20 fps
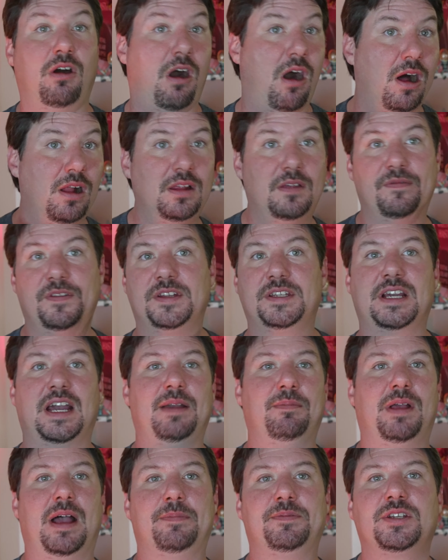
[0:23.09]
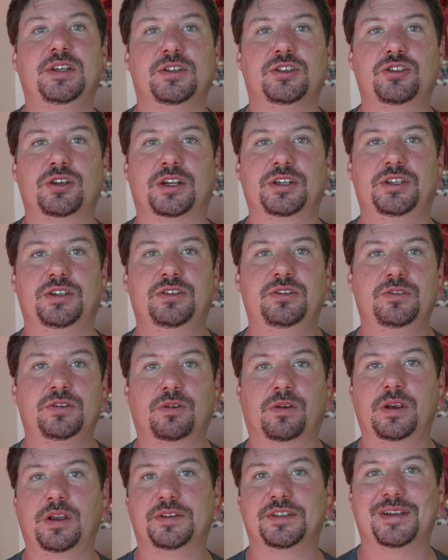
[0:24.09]
all of the time lapse construction
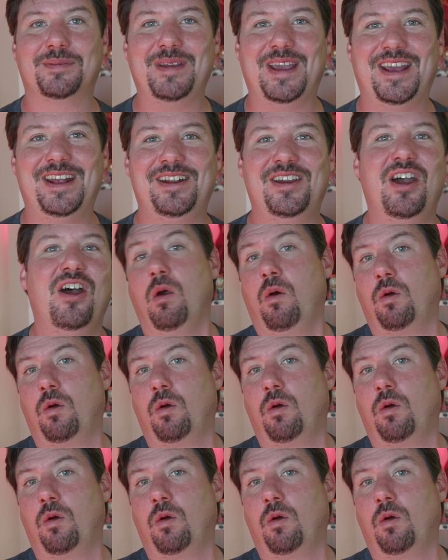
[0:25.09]
tutorials I made,